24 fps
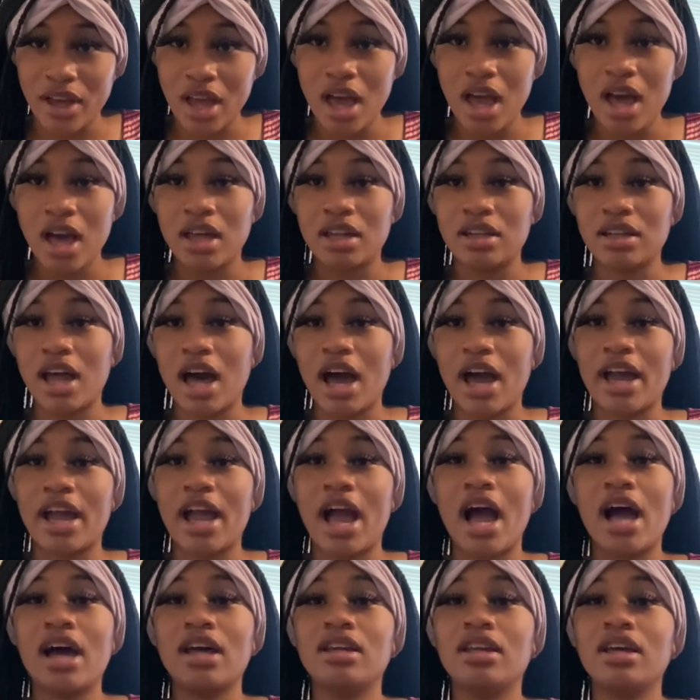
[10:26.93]

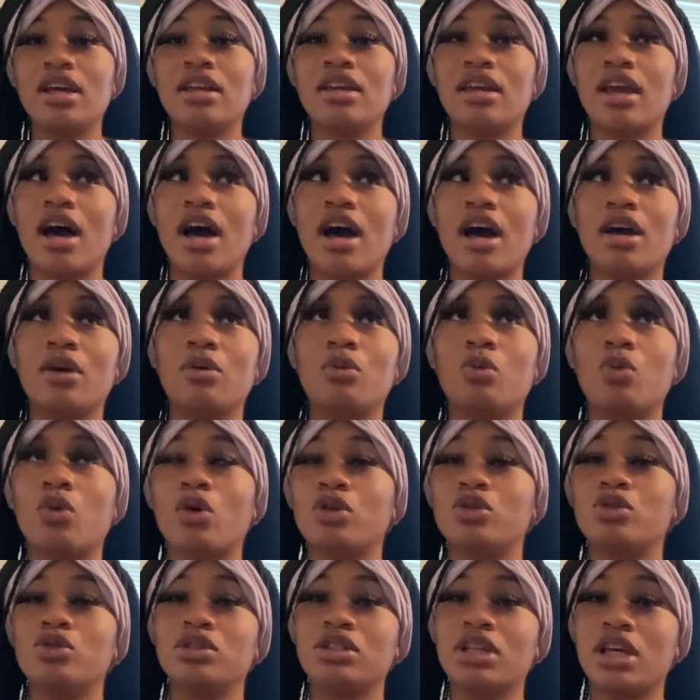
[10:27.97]
Like, I did not
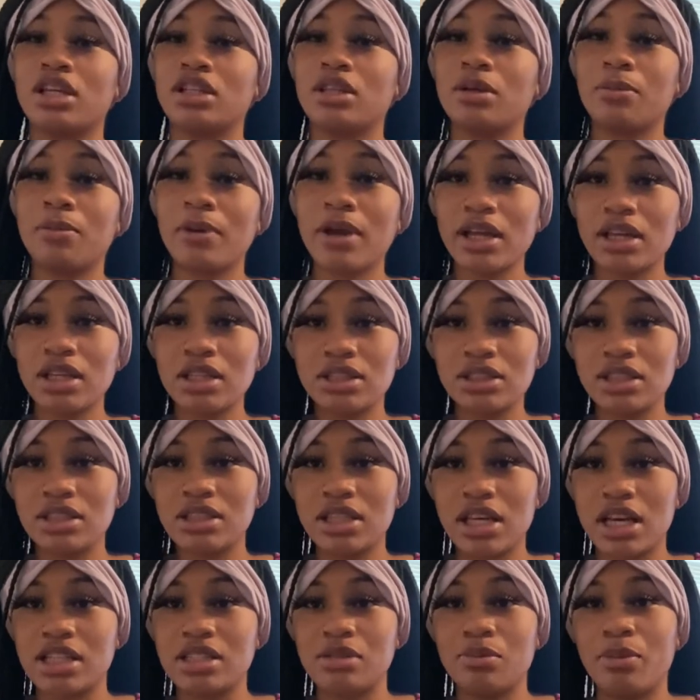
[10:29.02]
want to take the pregnancy
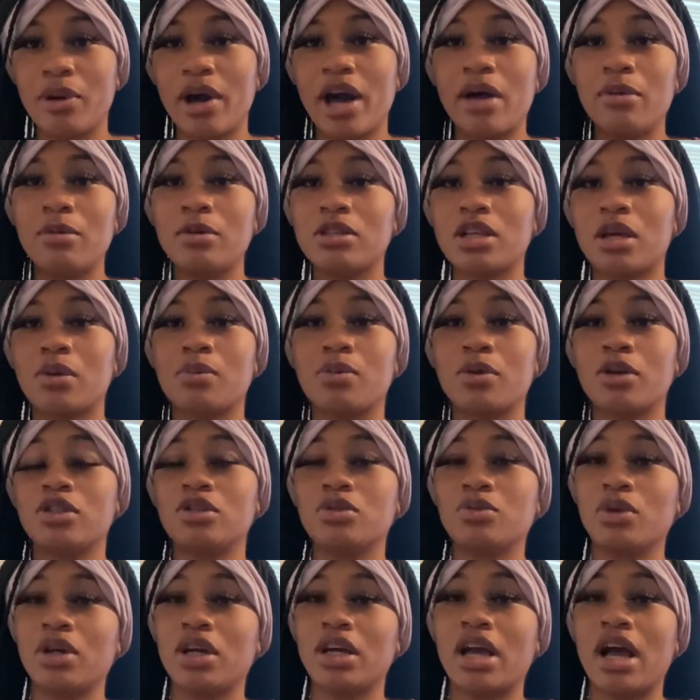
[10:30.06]
test, but I'm the type of
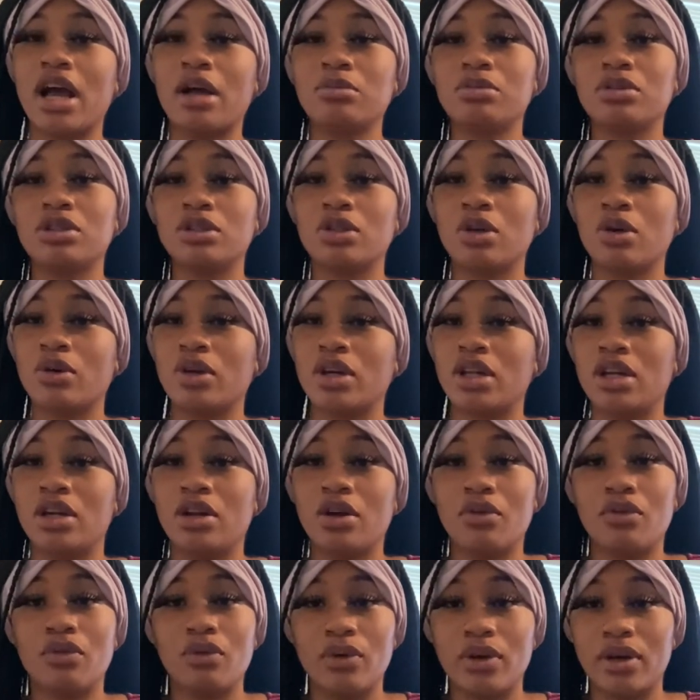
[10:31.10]
person where I'm just gonna get it
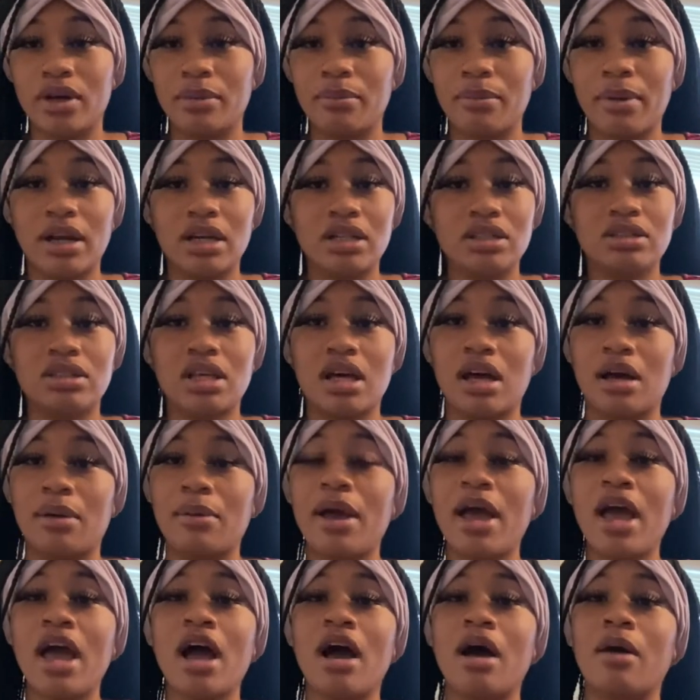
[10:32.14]
over with by this time.
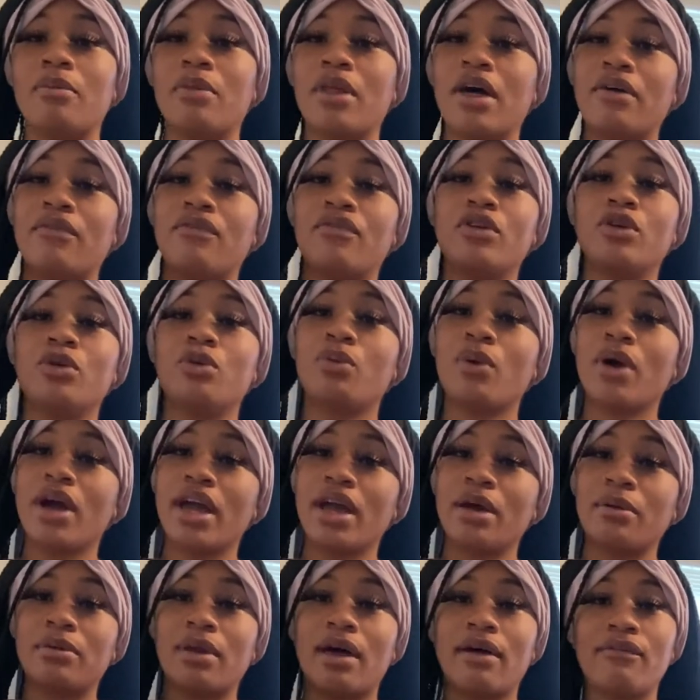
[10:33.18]
I'm not finna
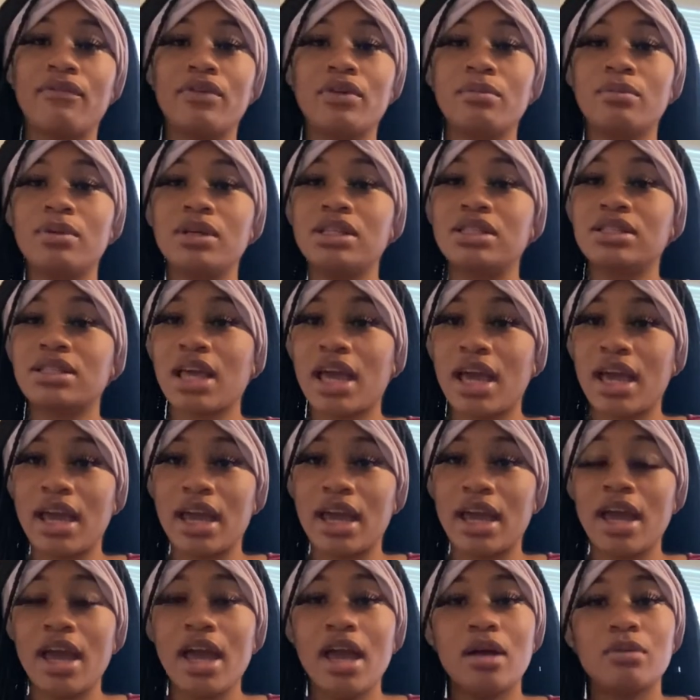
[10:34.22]
wait, I'm not finna be
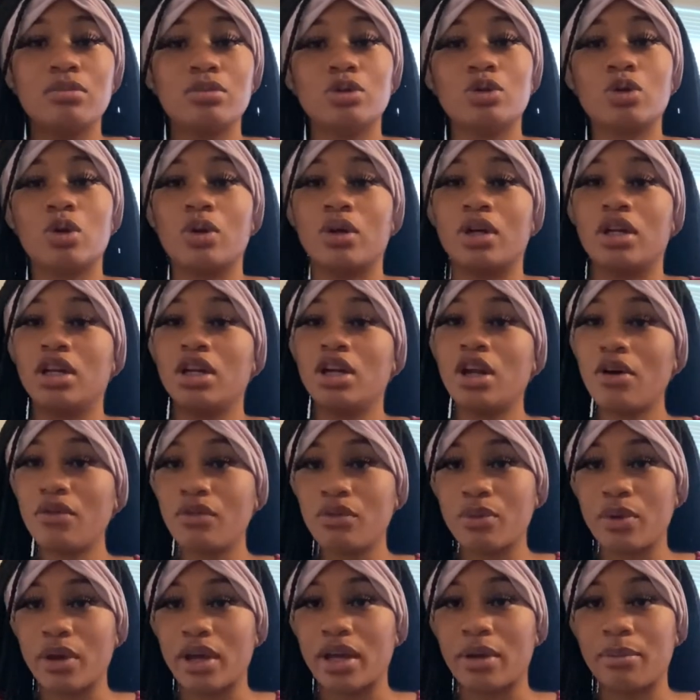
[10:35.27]
scared. I'm just gonna get it over
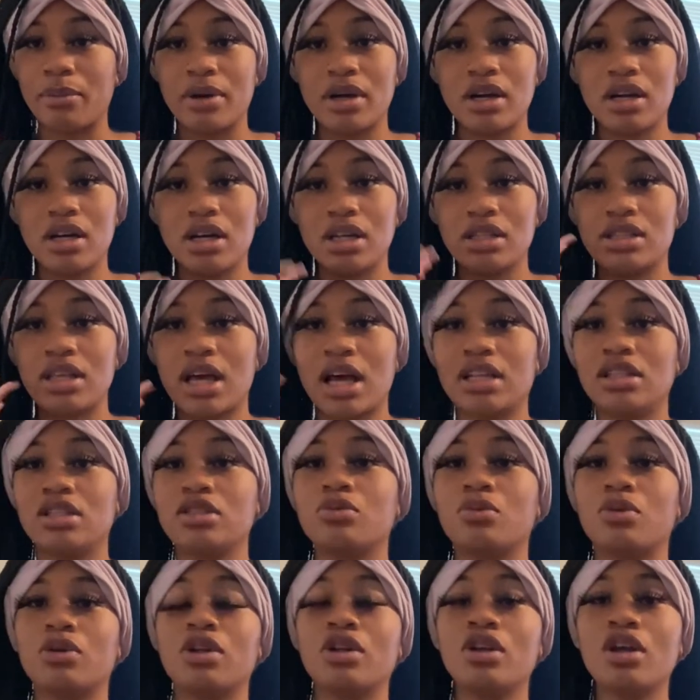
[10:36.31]
with because I just
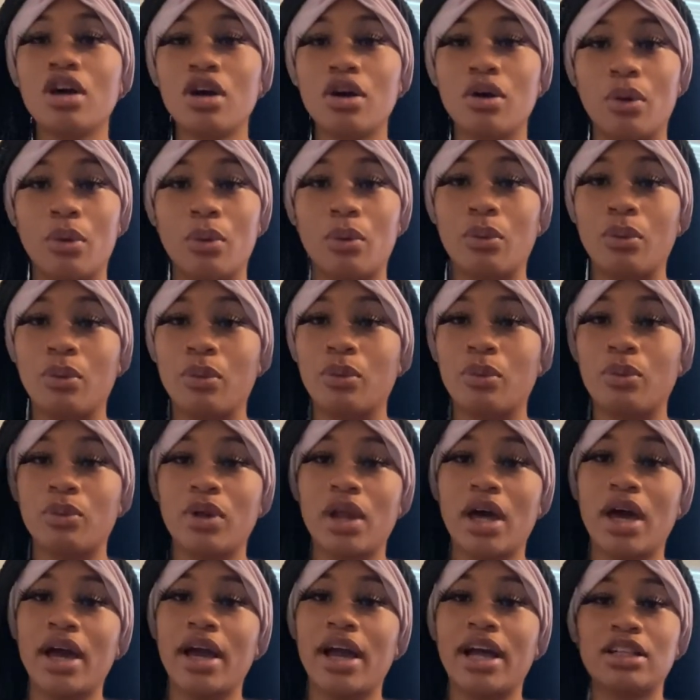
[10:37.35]
wanna know.
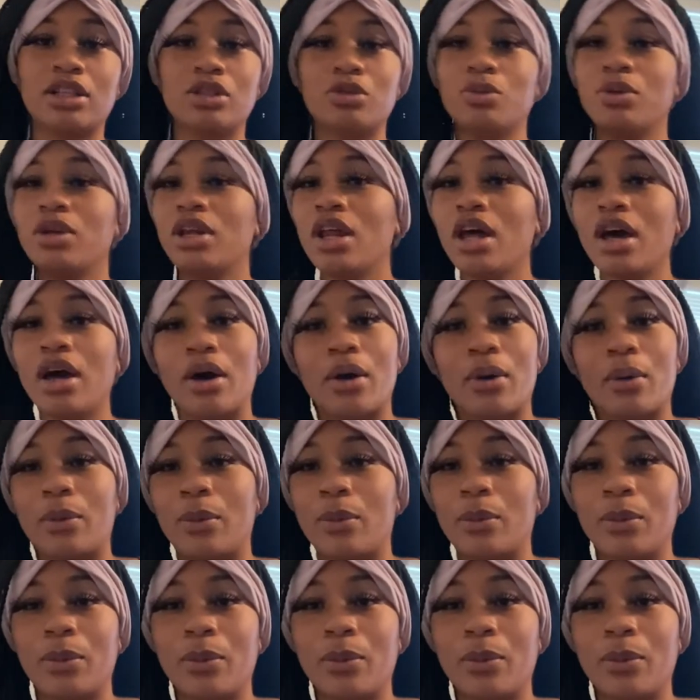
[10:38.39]
Like, I just wanna know.